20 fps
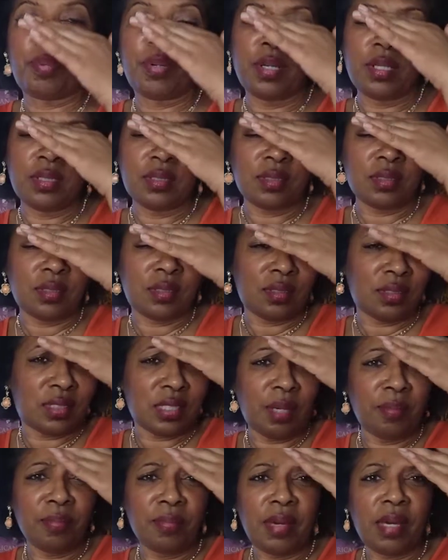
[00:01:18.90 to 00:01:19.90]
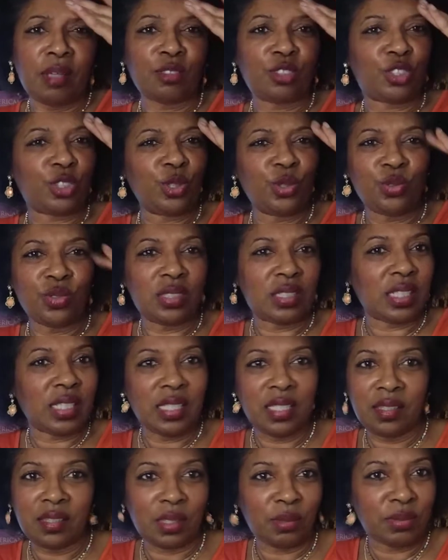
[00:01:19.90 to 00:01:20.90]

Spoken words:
put something about Juneteenth.